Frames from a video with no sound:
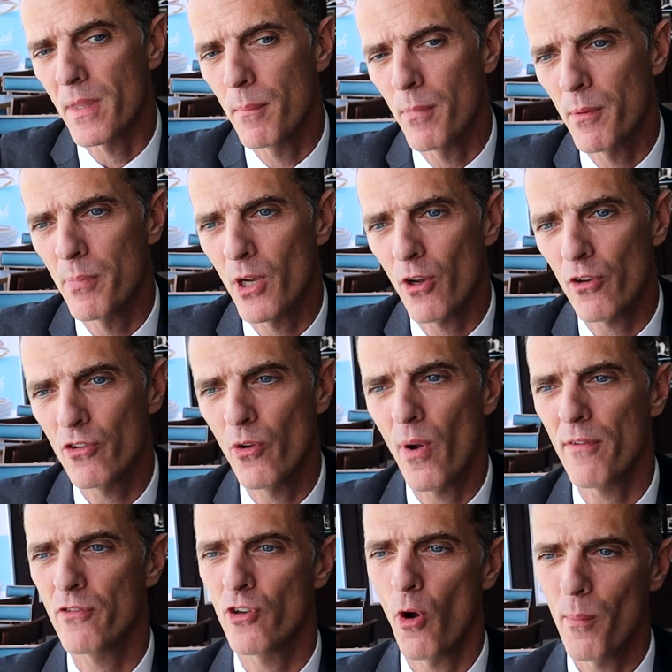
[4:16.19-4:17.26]
But because you
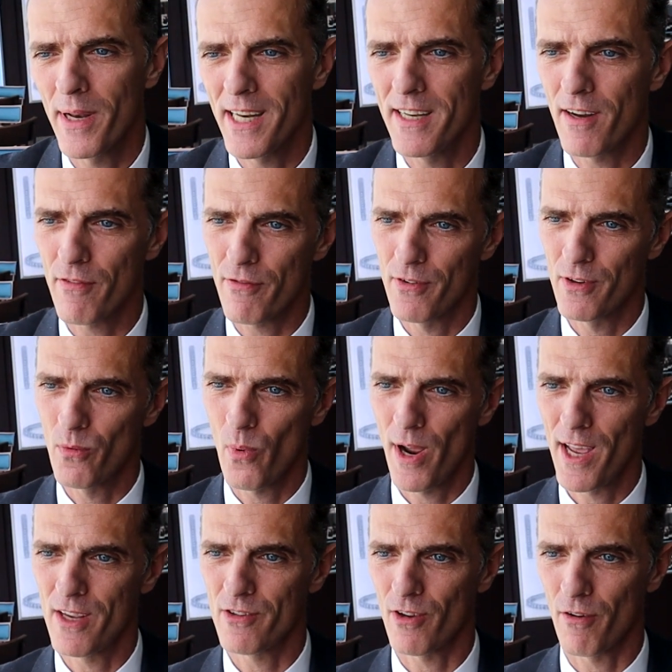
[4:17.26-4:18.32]
have so many different
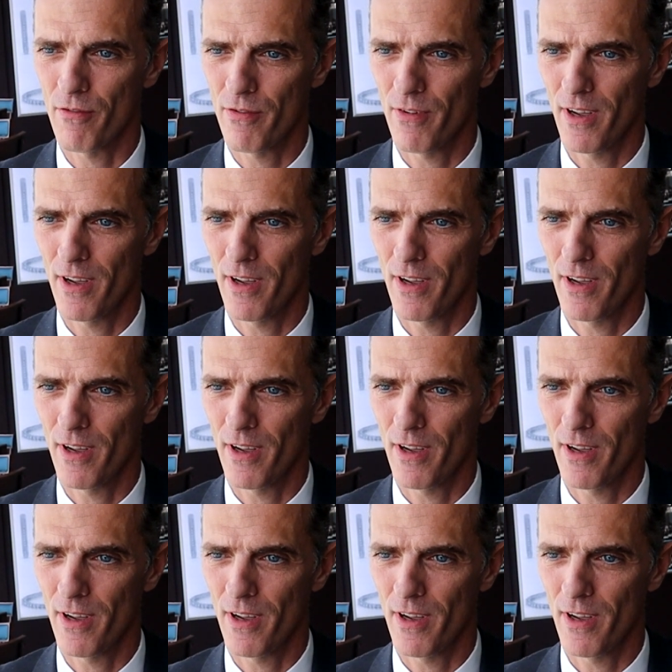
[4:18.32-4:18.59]
ways of